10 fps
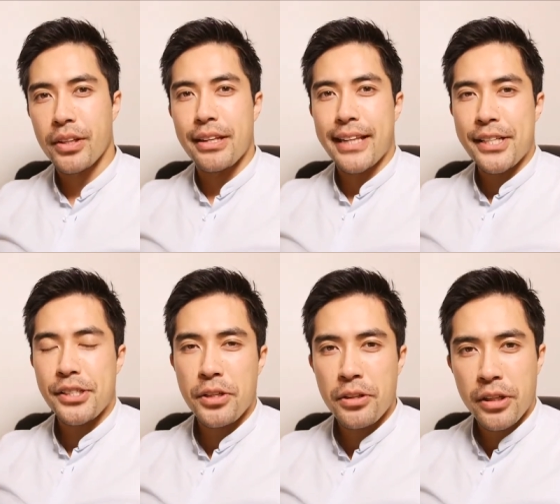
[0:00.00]
That's
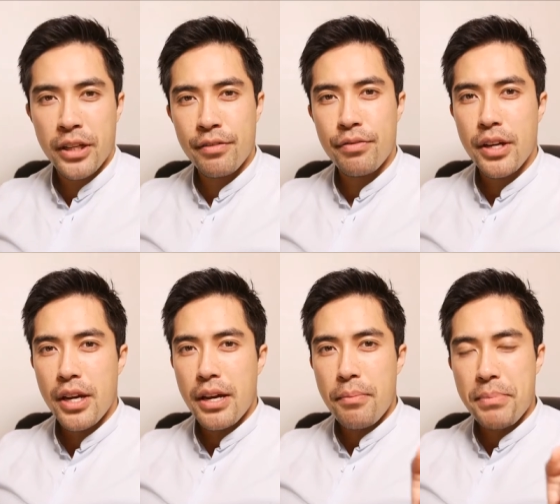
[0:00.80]
the kind of
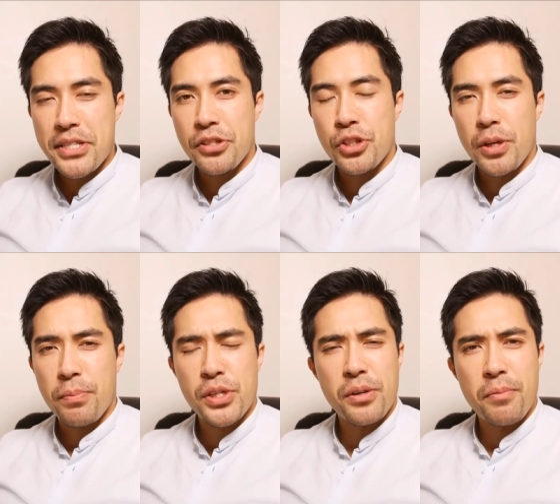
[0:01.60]

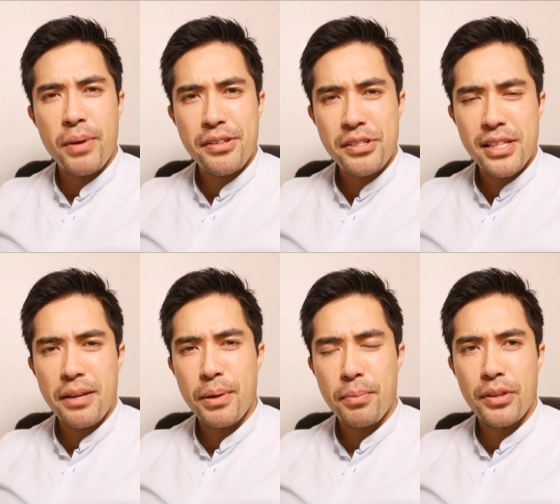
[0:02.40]
misconception about
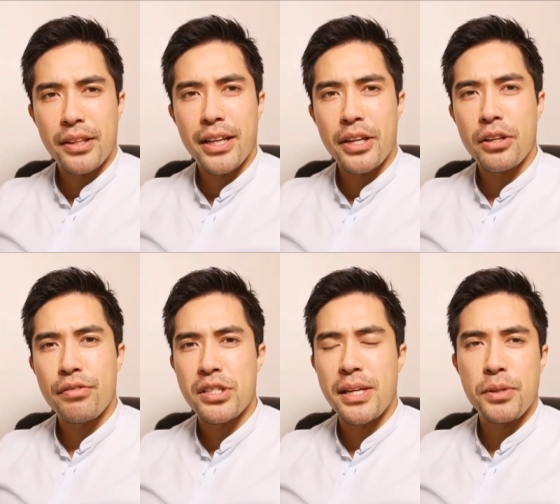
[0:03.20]
sleep. People think that if
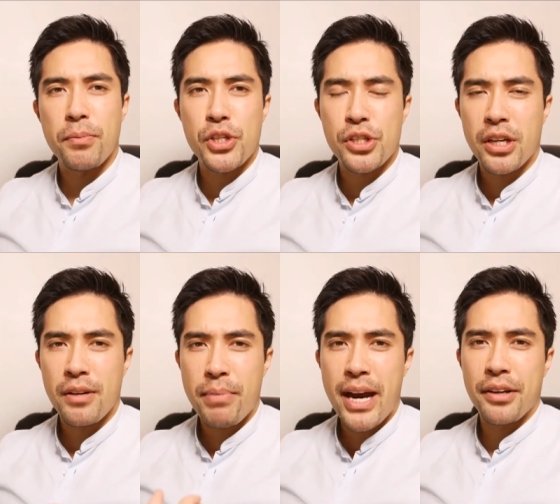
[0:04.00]
you sleep too much, it's kind
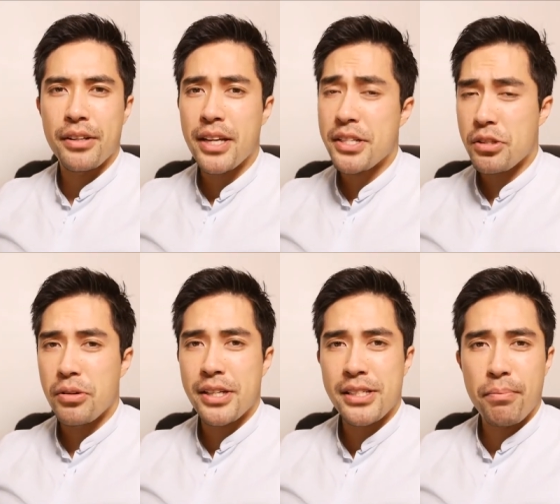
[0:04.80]
of bad. Yes, to an
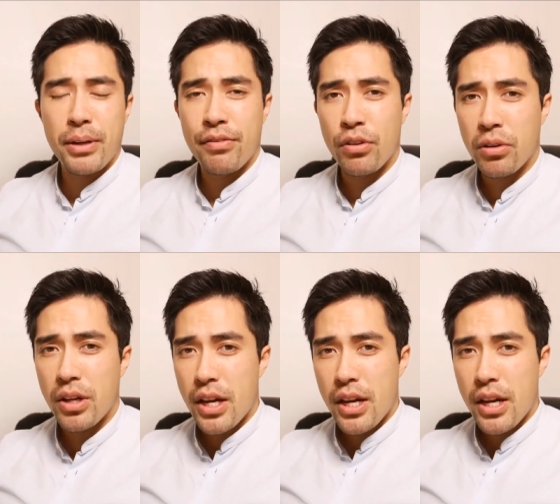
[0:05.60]
extent, but if you're